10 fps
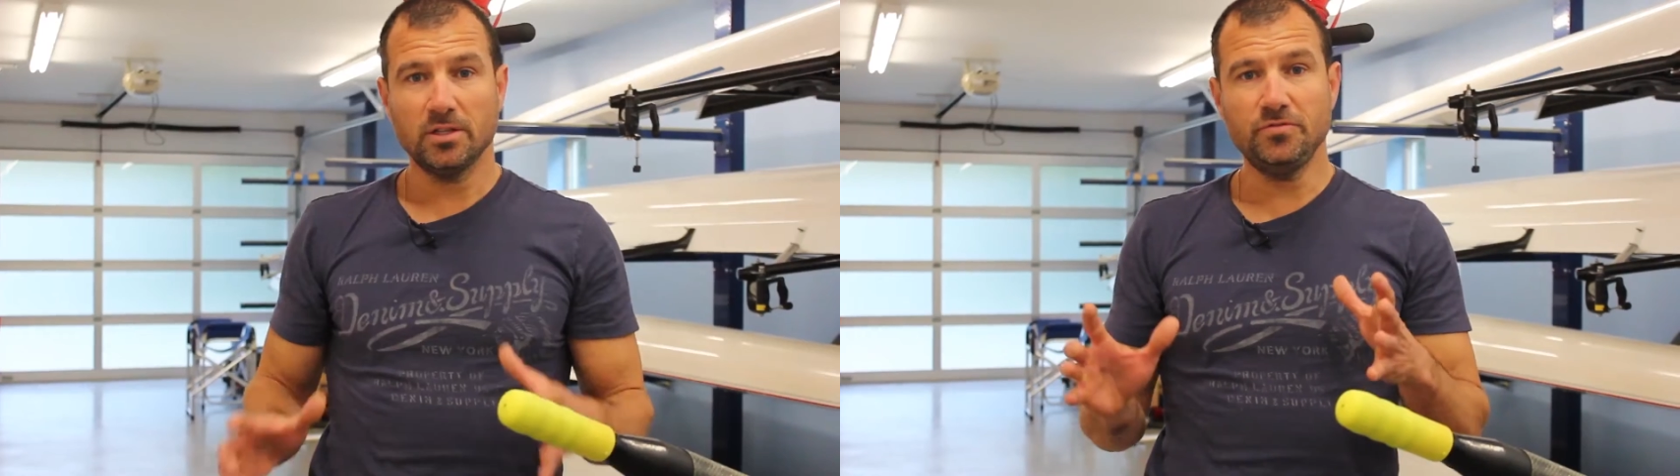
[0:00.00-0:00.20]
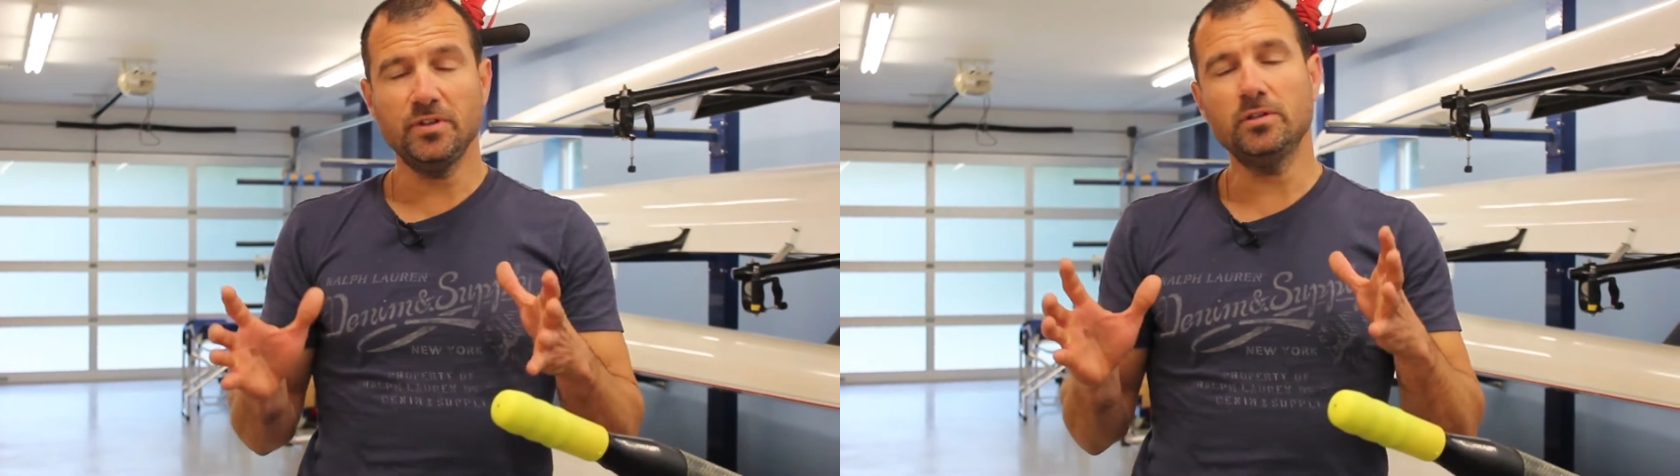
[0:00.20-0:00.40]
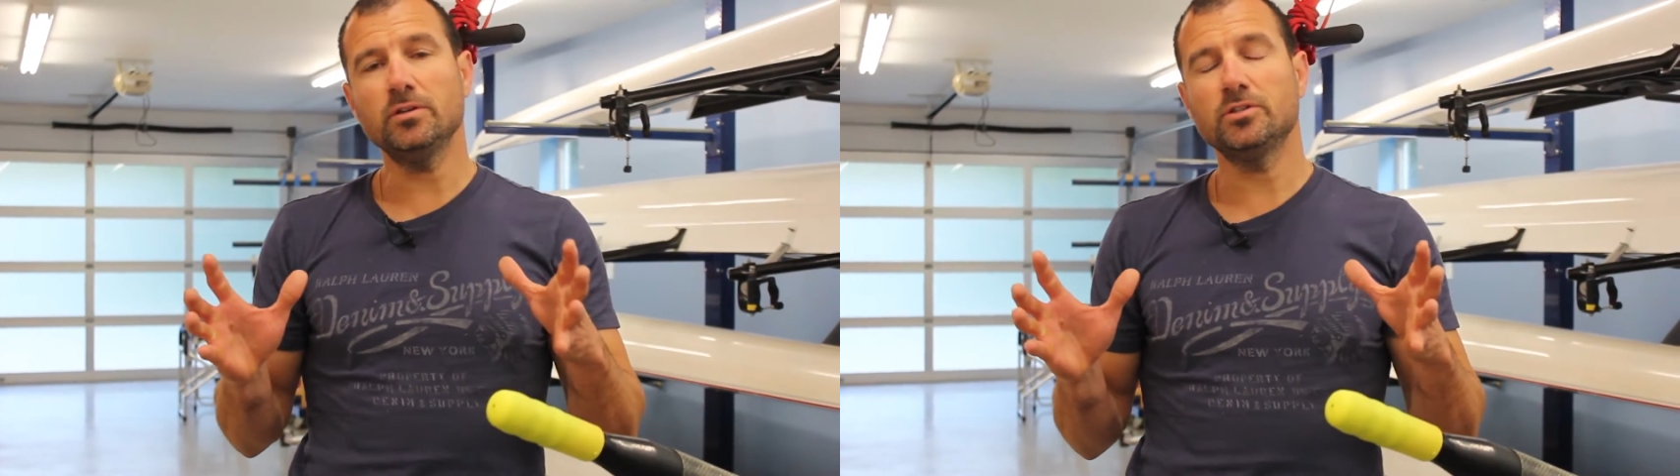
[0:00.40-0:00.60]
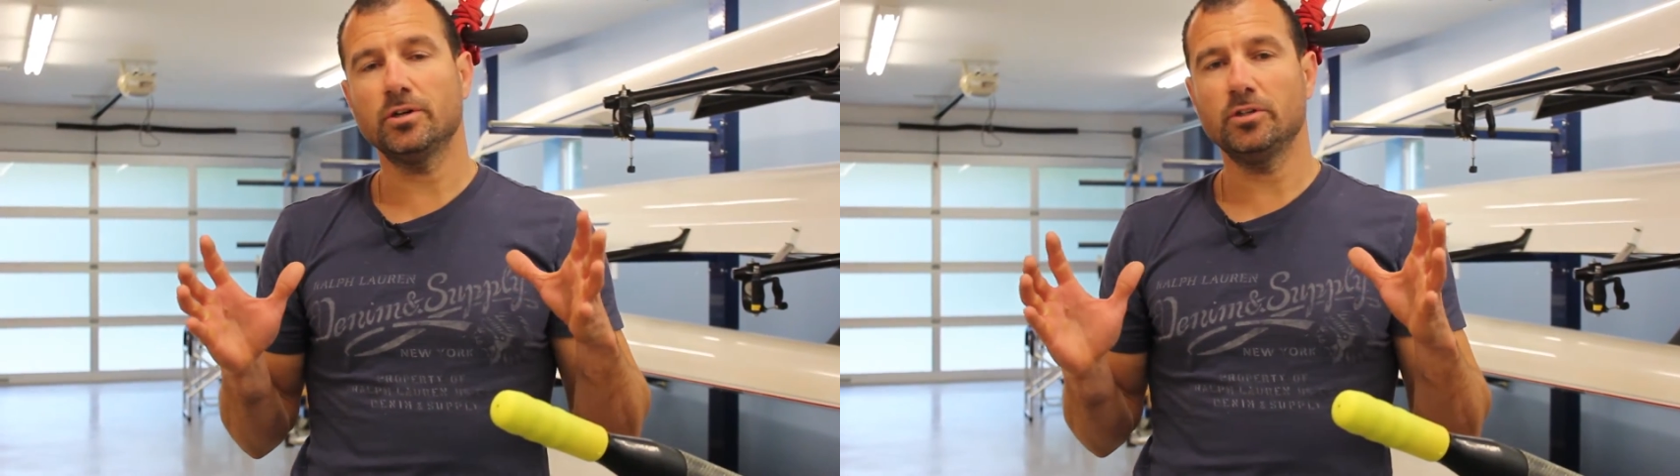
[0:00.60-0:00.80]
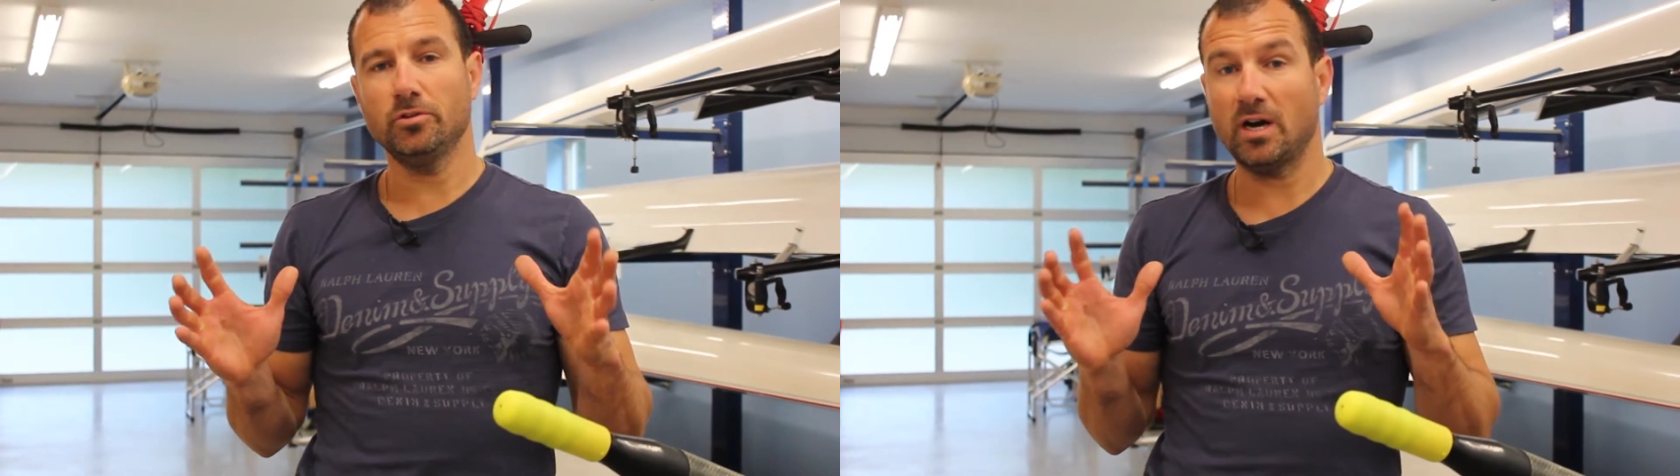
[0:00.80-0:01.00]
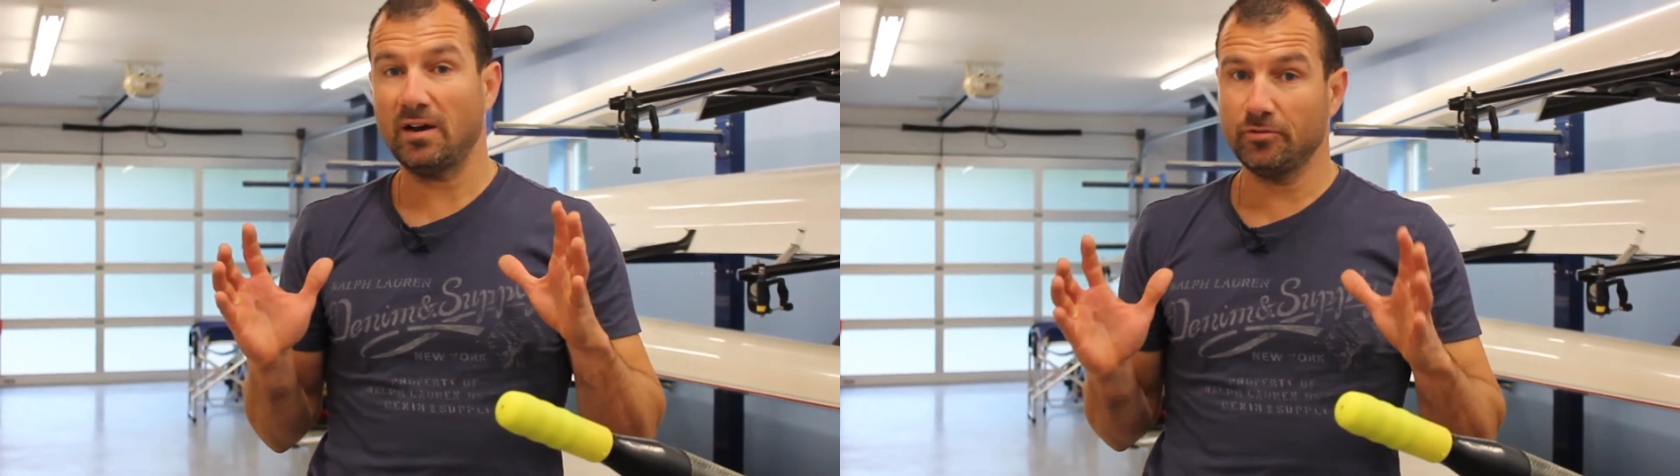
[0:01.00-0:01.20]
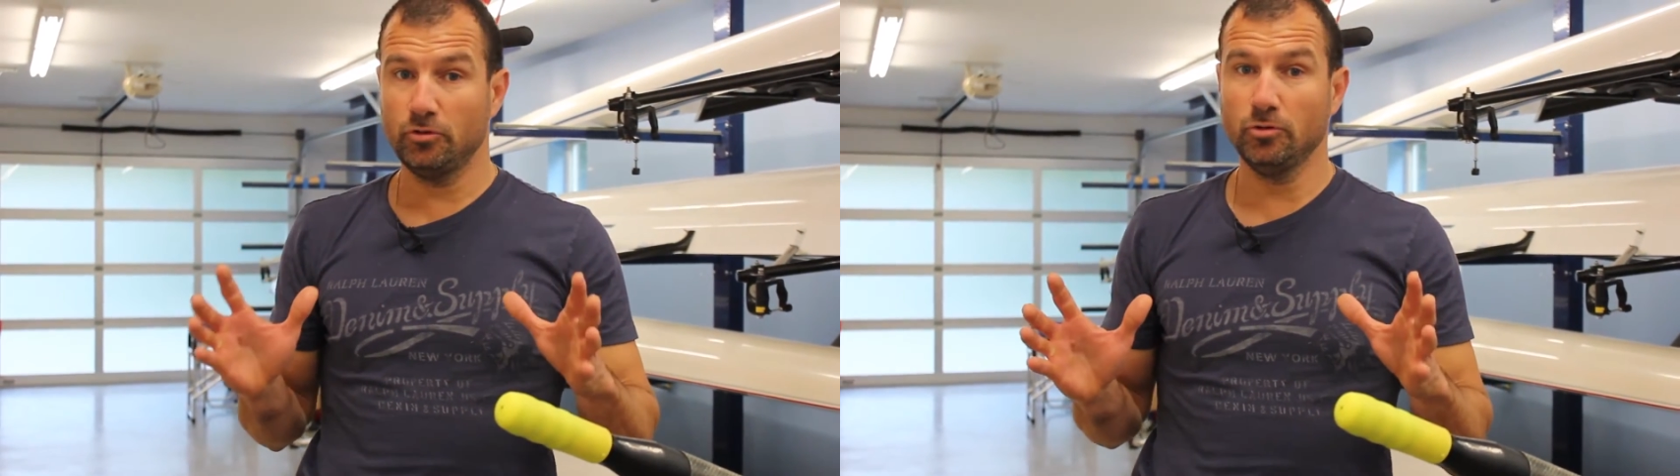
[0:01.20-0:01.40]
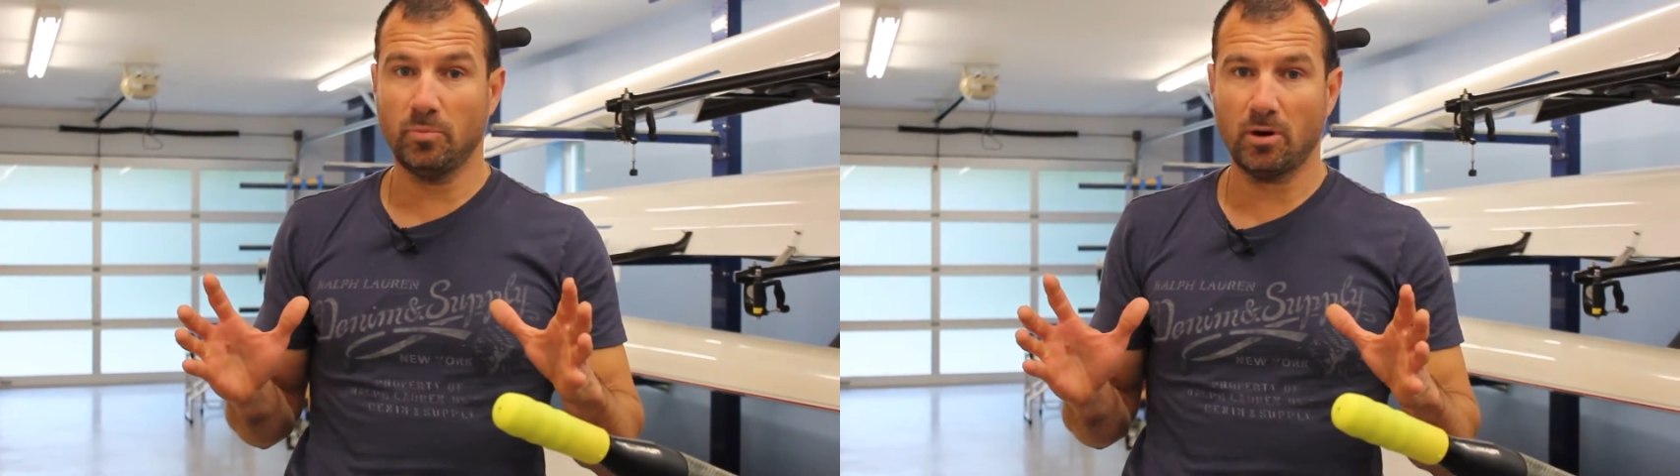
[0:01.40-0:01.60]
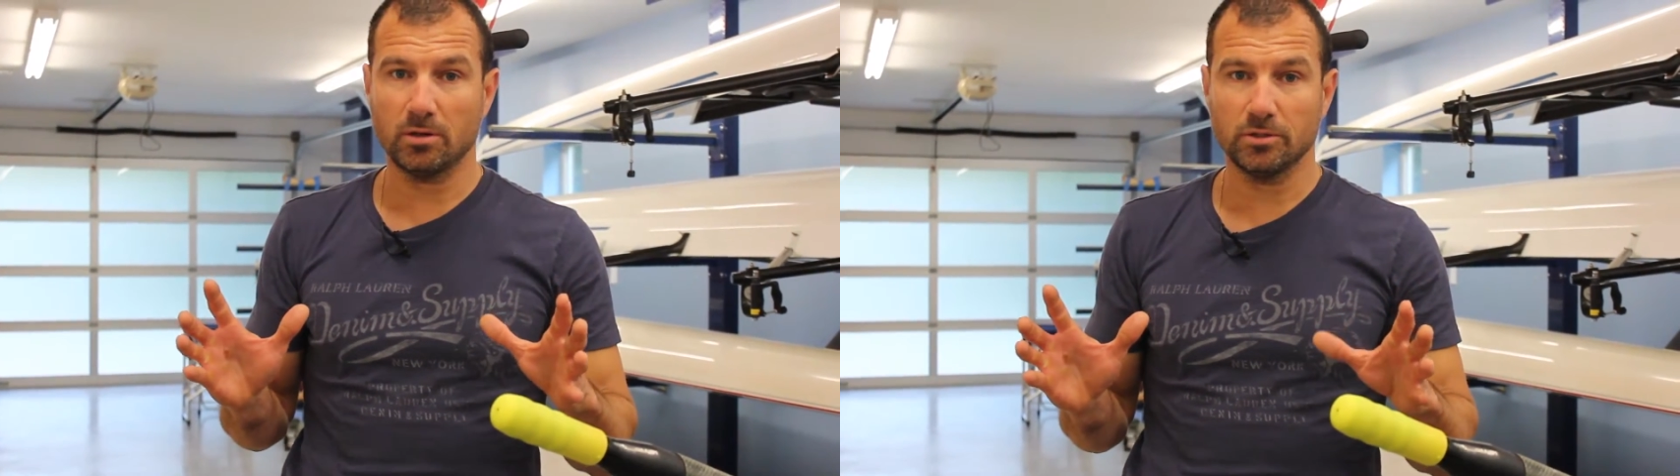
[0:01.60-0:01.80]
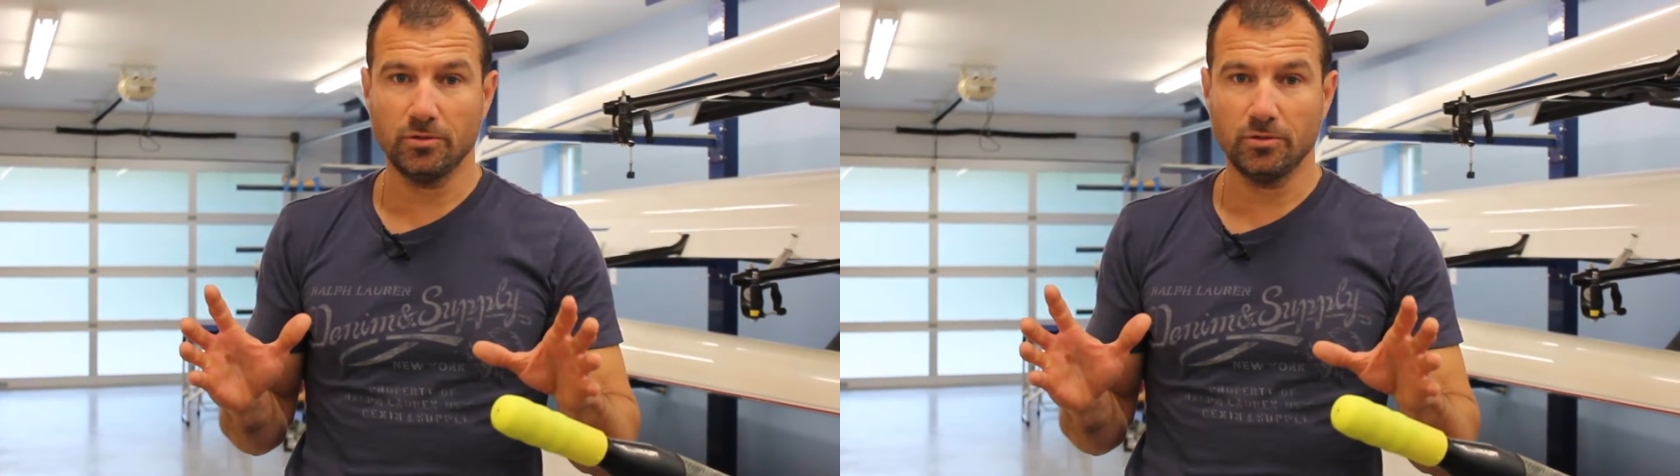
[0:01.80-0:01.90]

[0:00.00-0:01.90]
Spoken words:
This video is going to have two parts.